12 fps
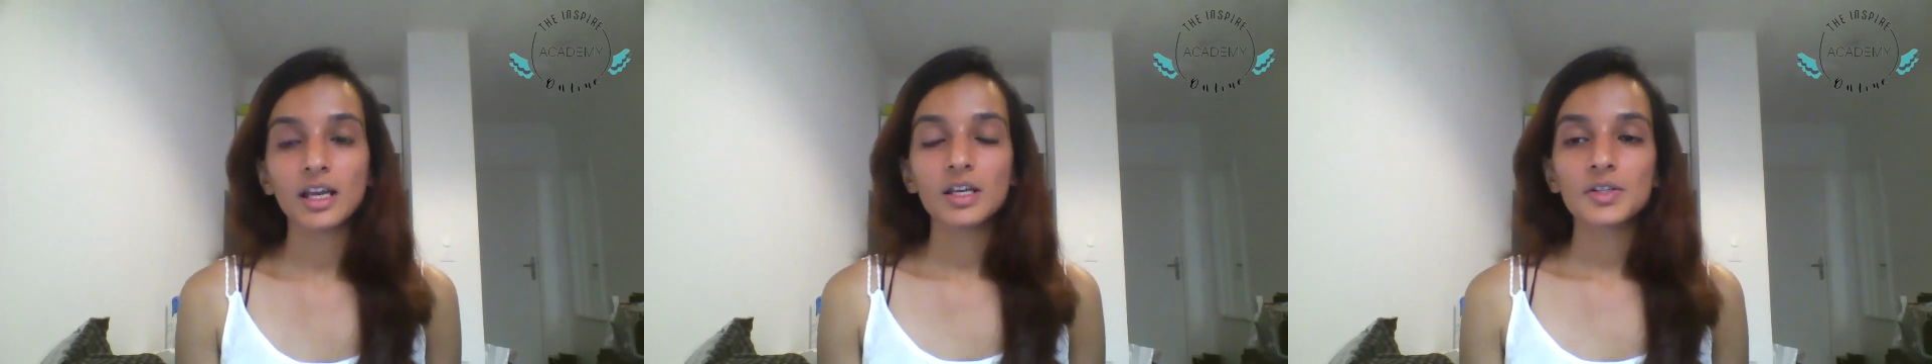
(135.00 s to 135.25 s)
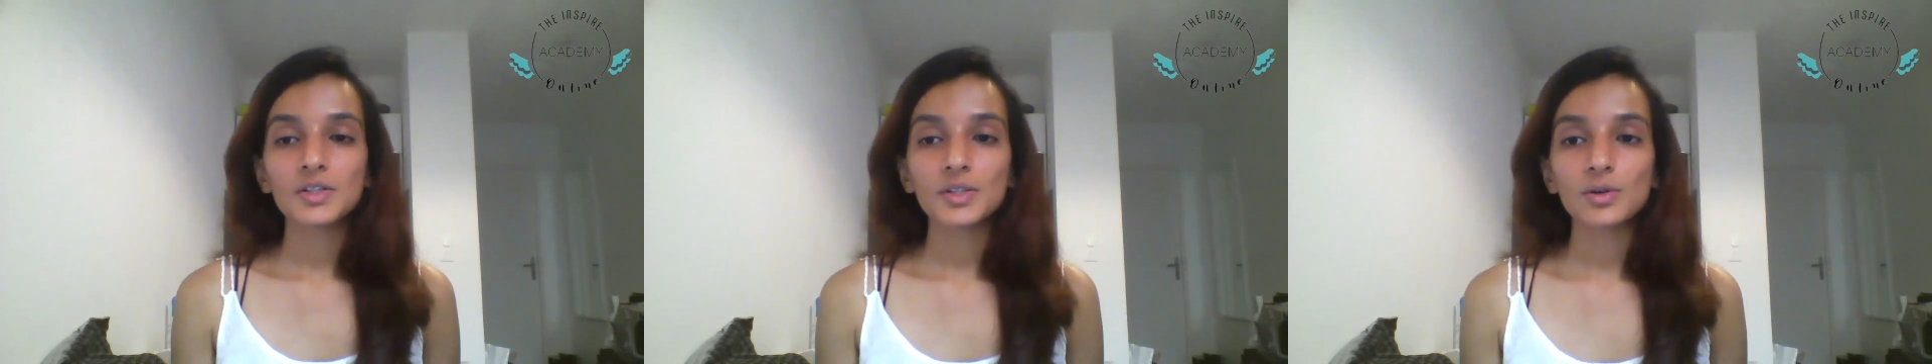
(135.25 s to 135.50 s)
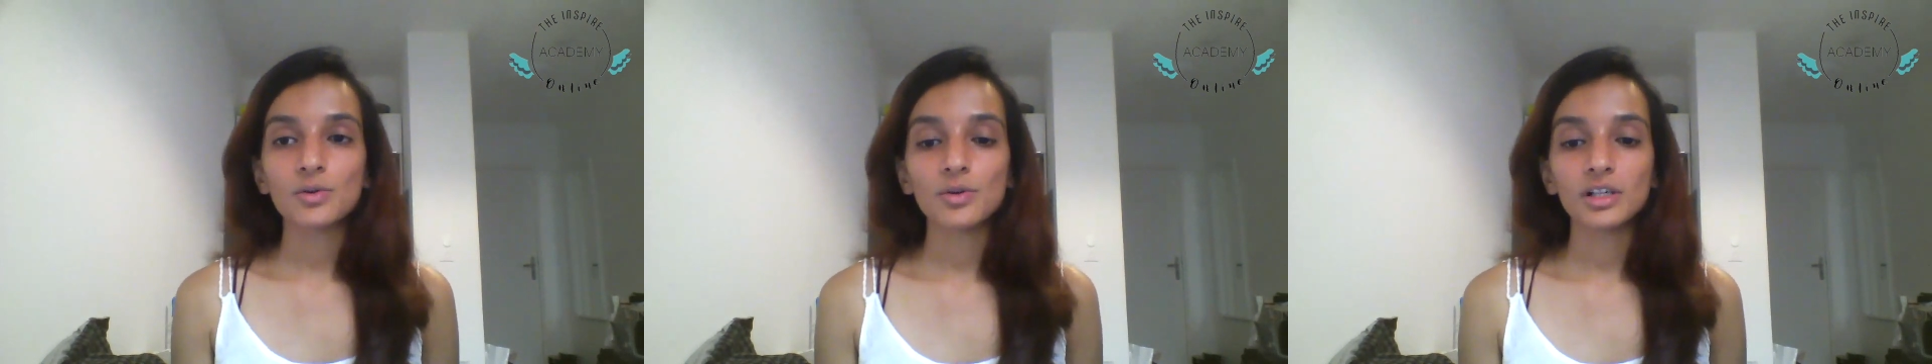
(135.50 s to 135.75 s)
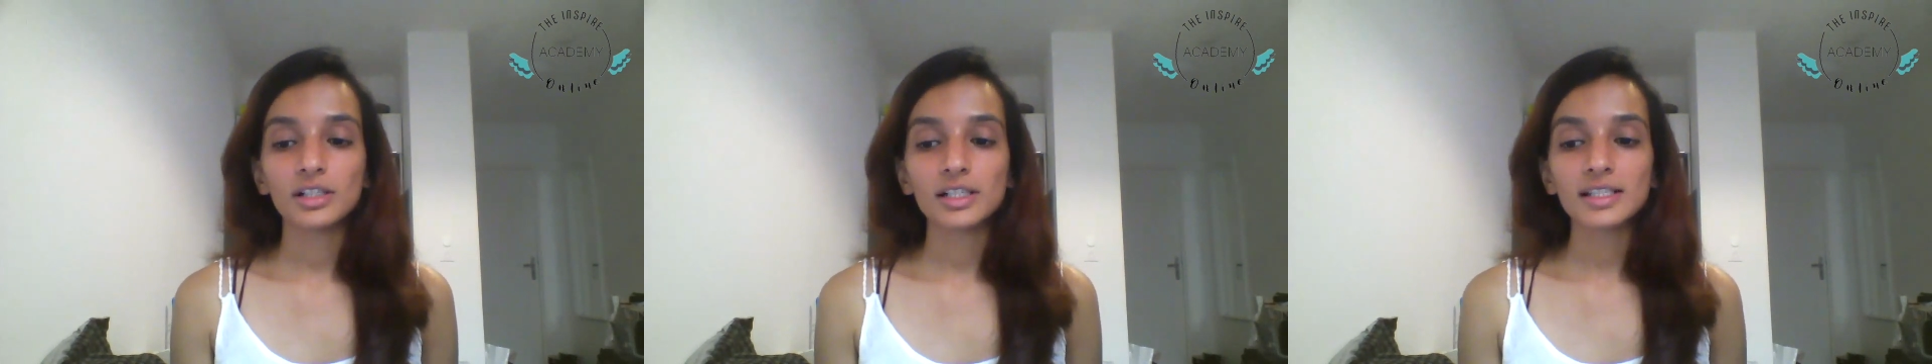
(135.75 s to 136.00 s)
So
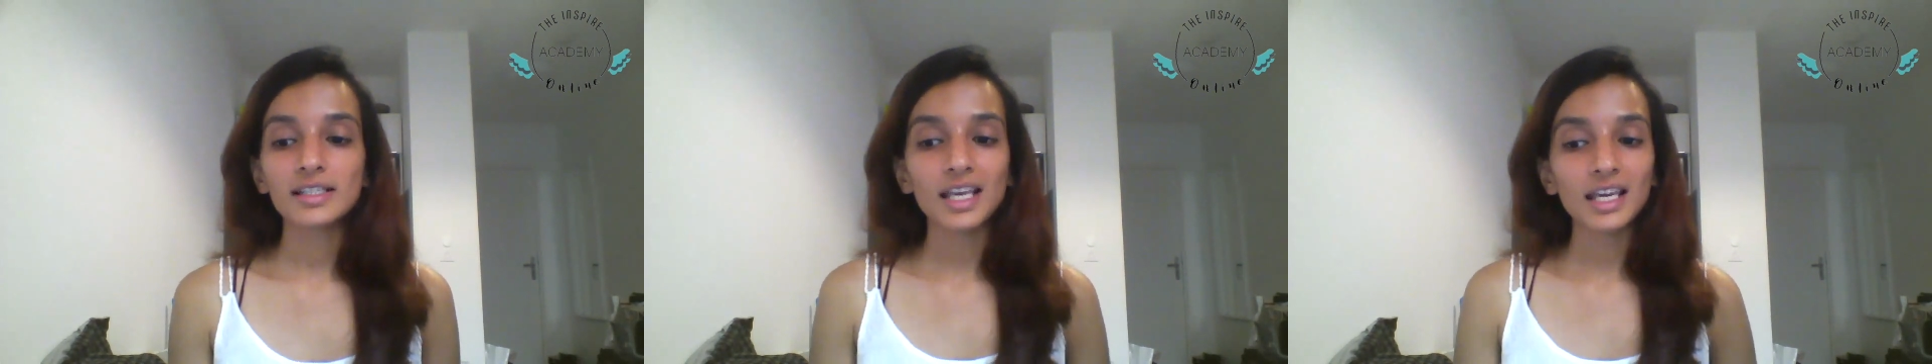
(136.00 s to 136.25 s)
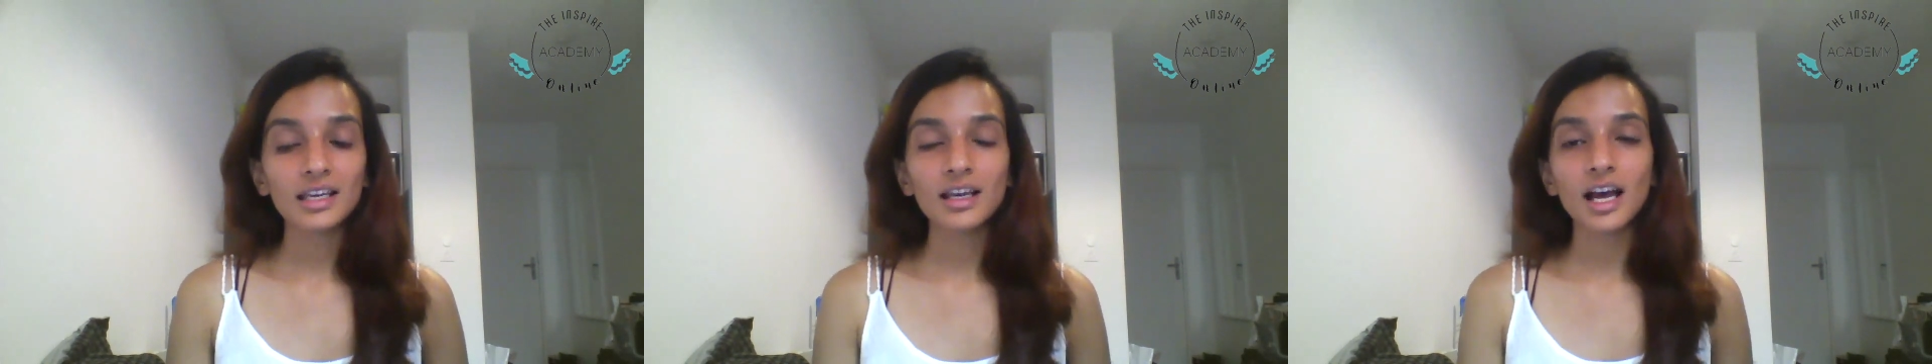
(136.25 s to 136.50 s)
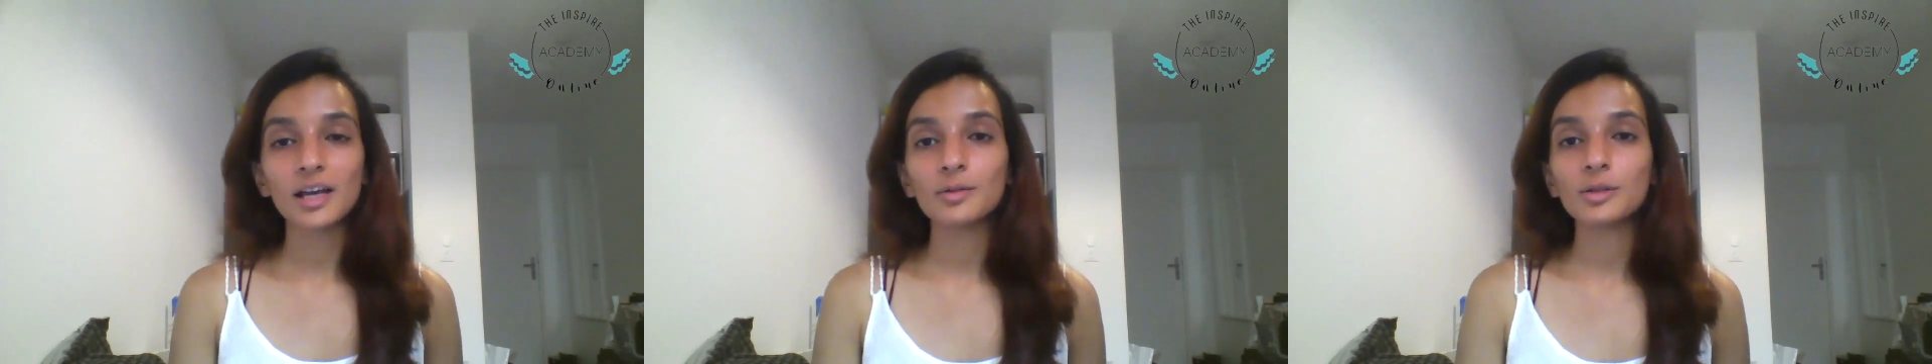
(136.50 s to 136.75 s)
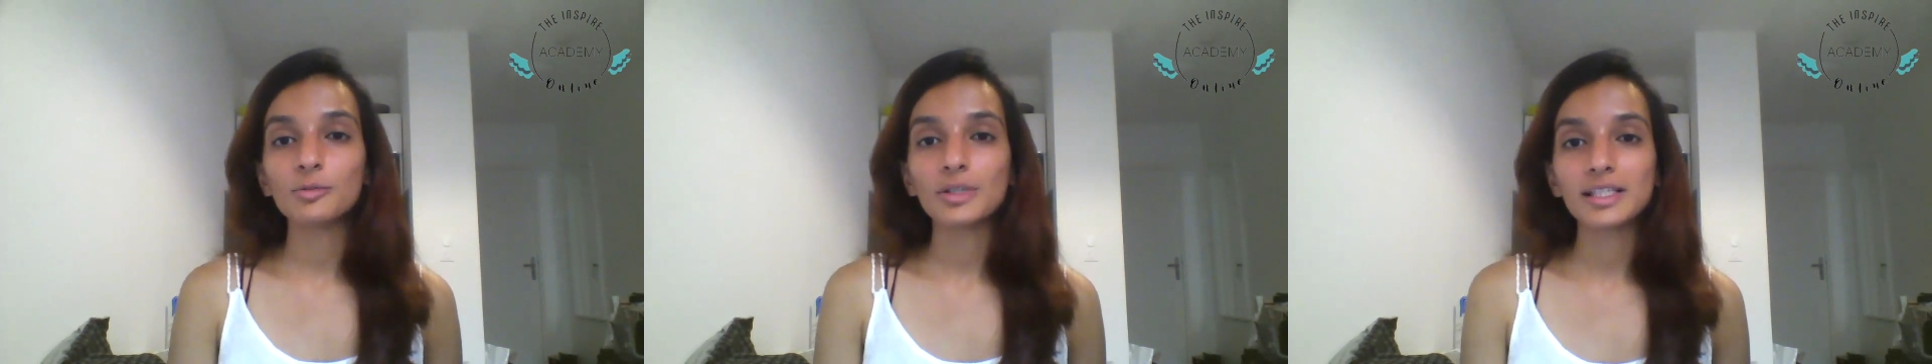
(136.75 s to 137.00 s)
saying I
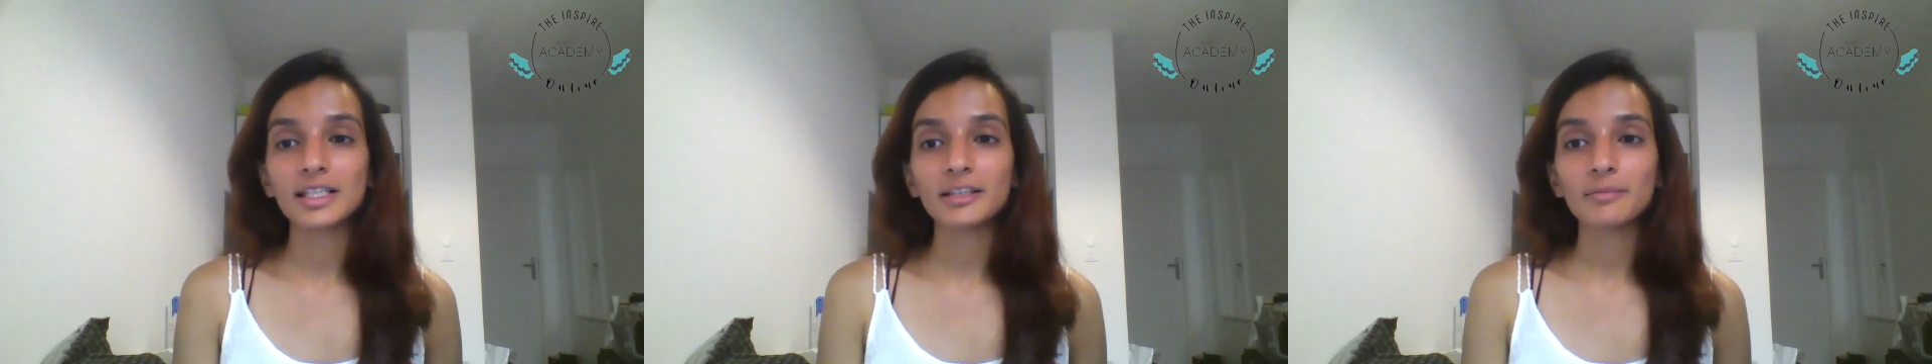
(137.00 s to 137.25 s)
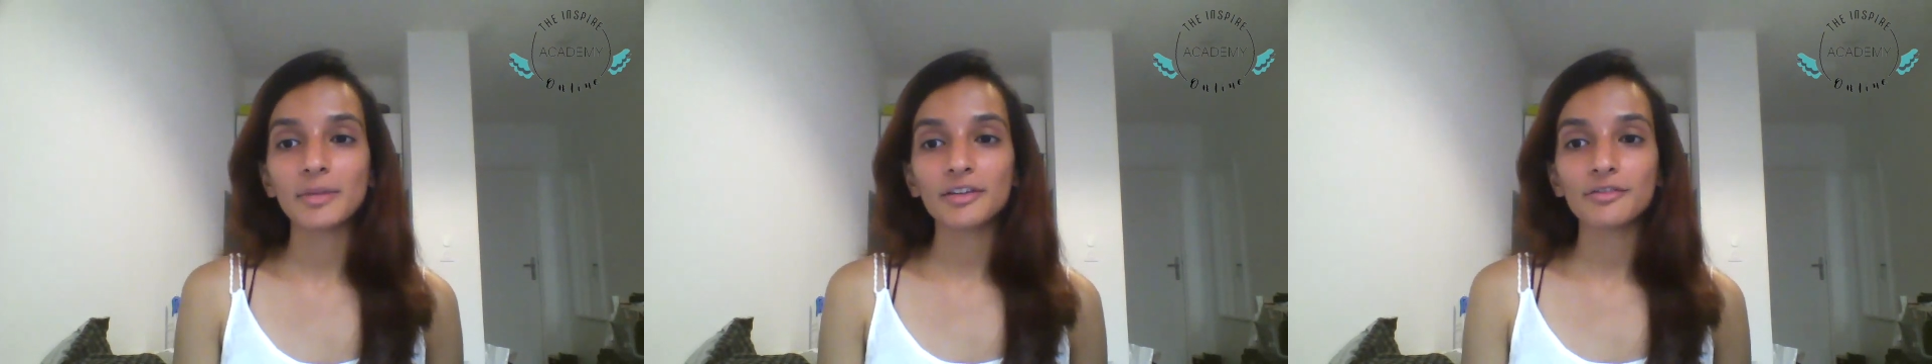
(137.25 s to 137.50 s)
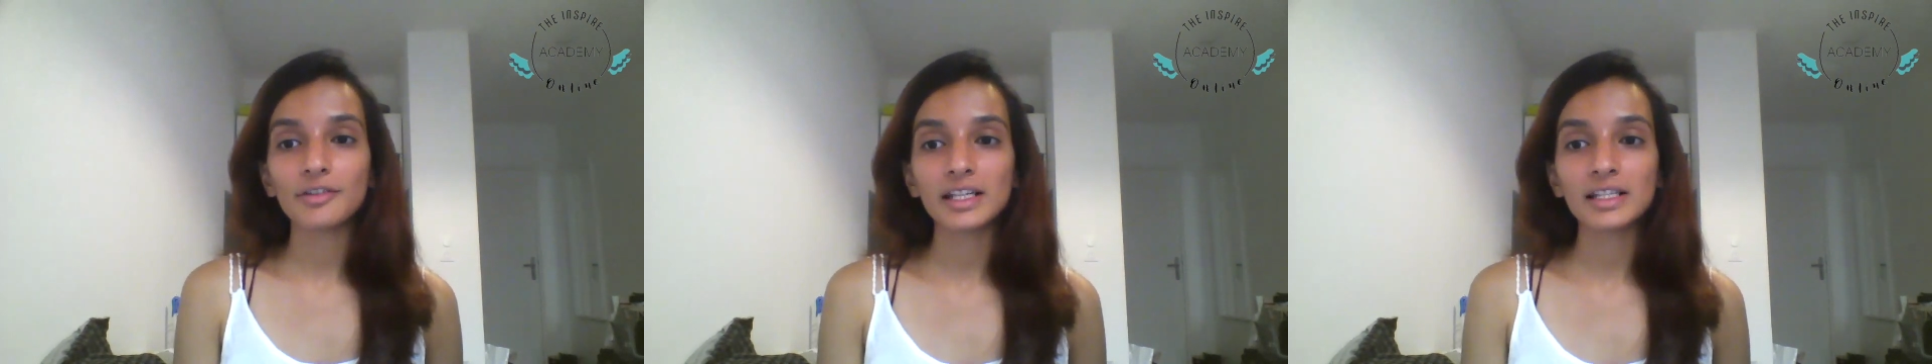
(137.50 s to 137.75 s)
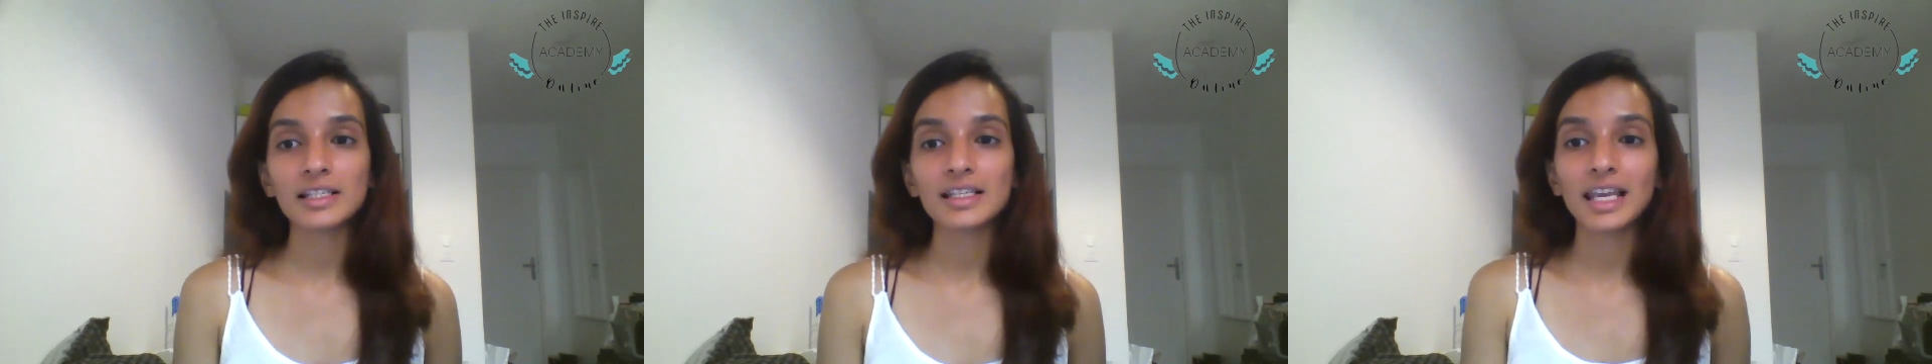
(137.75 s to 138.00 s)
will visit my friends